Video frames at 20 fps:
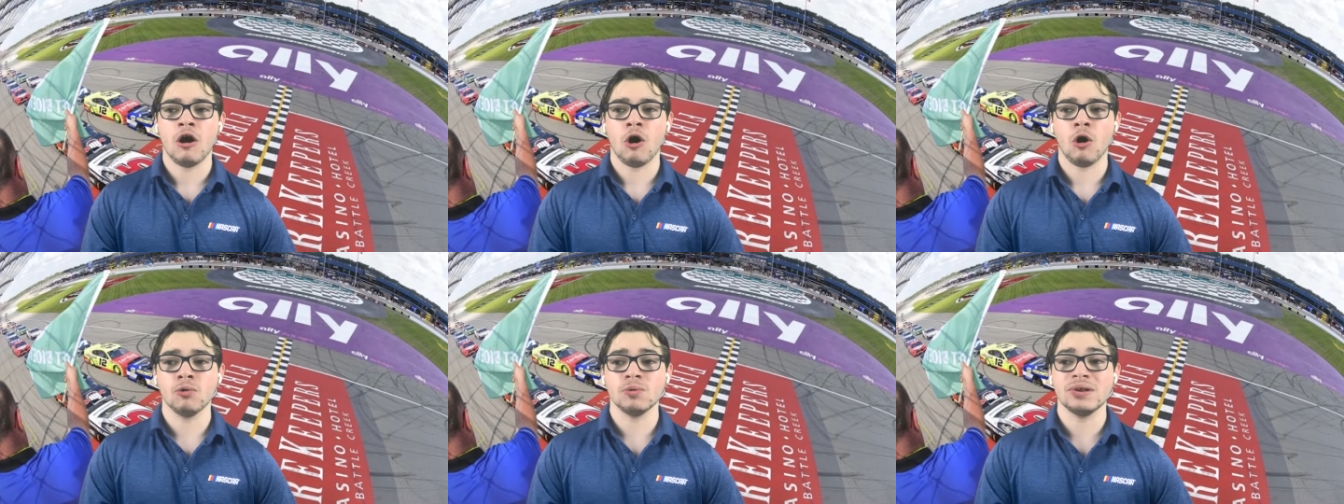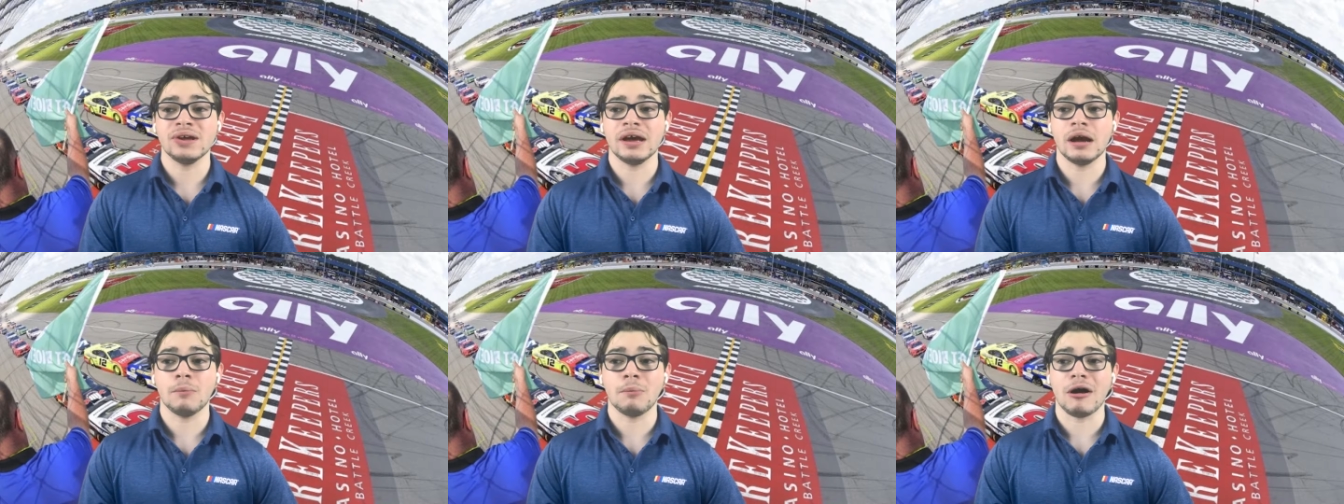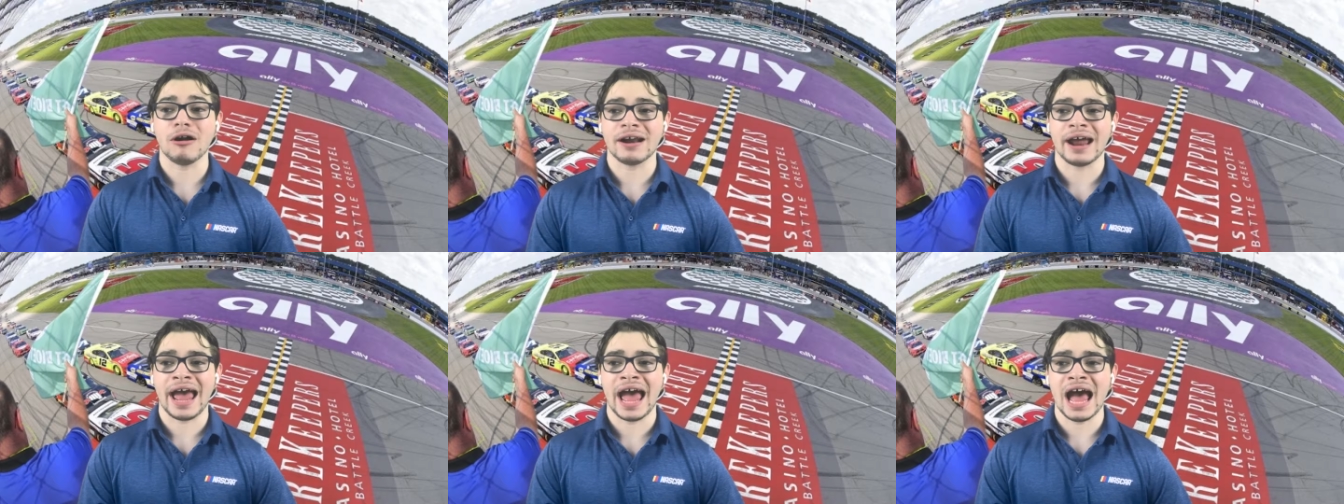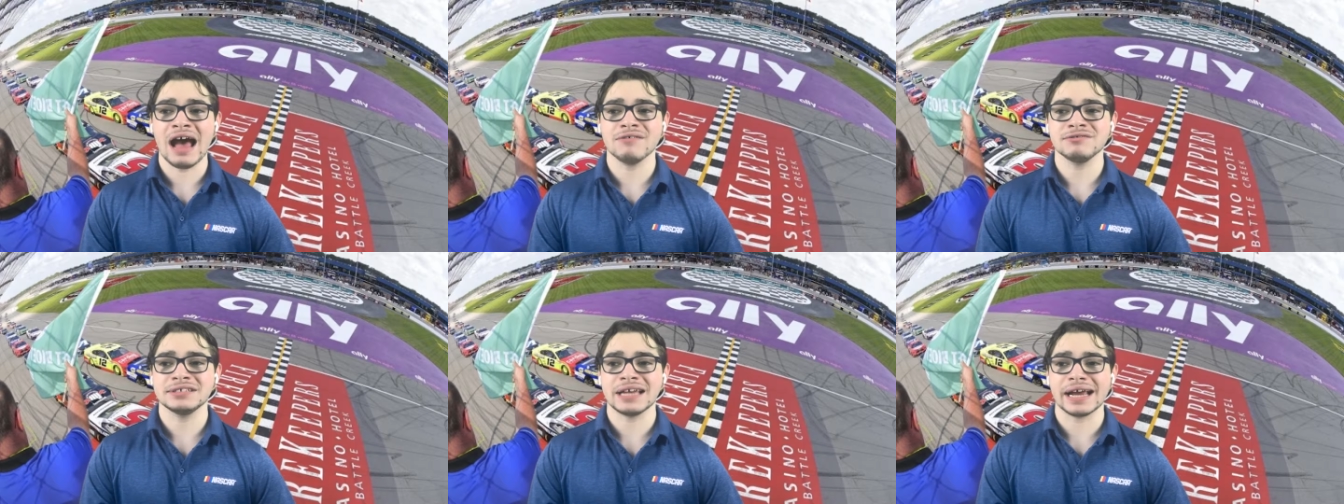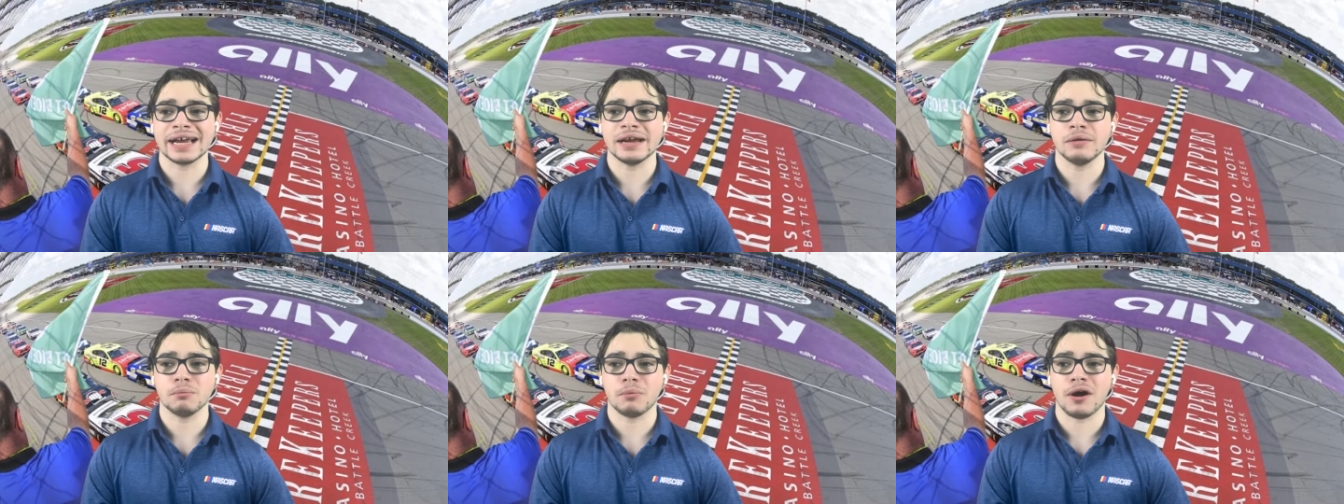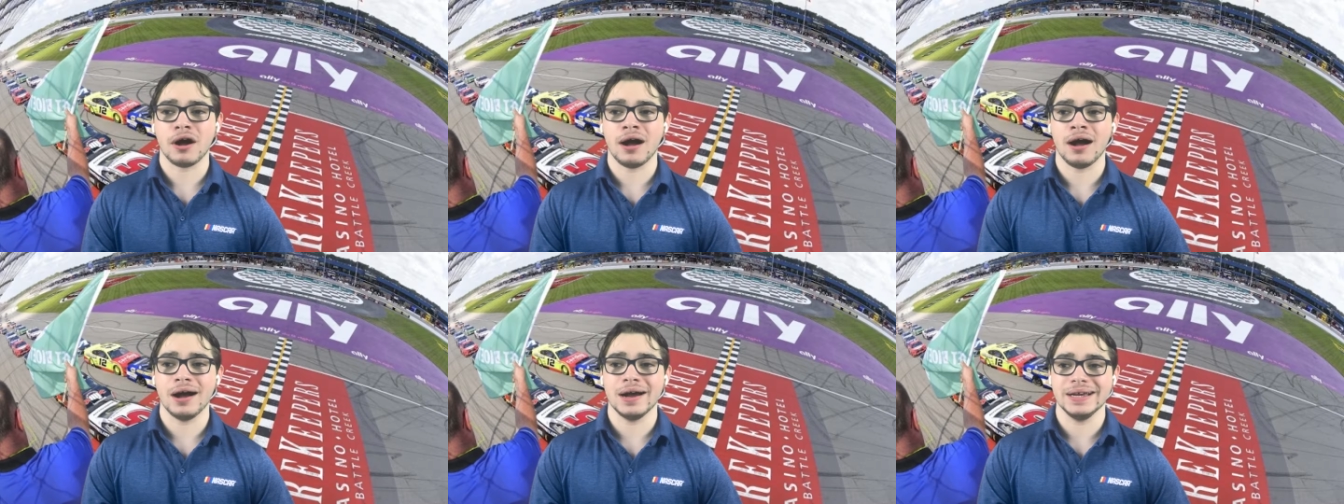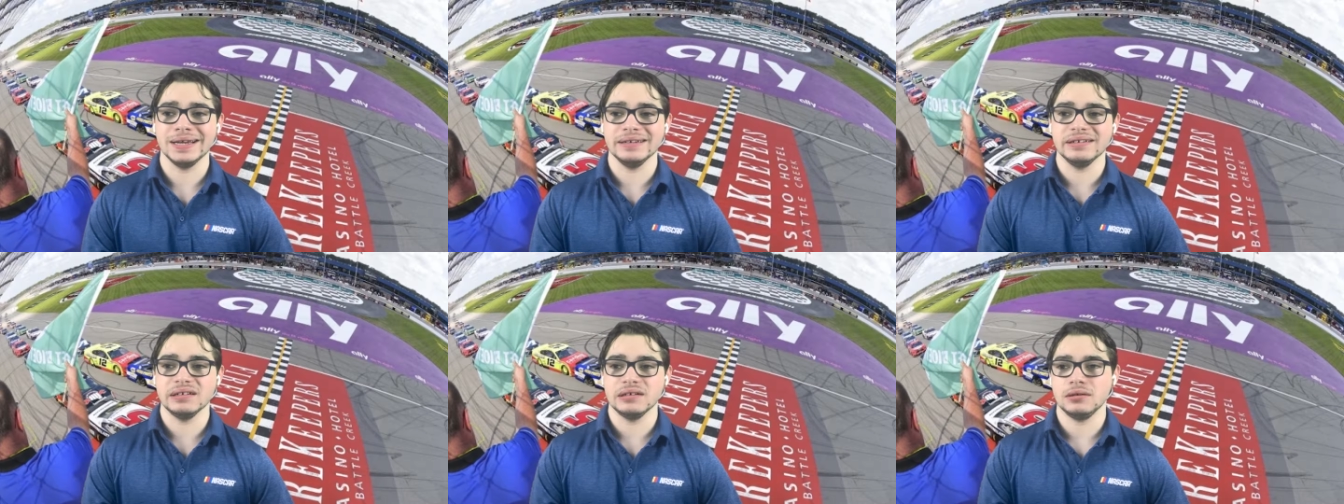only about a half second
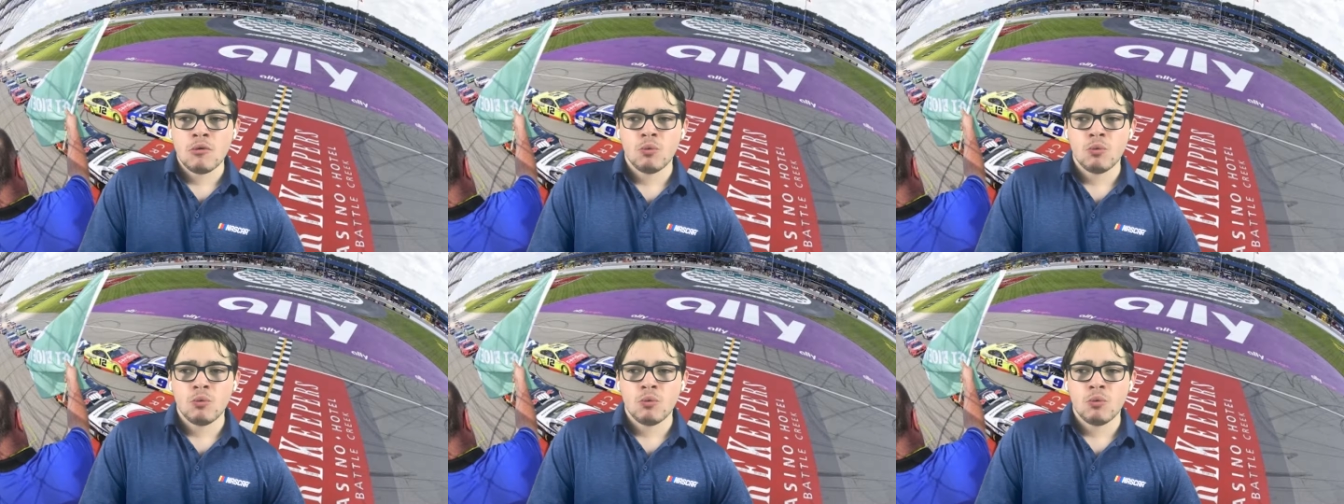behind.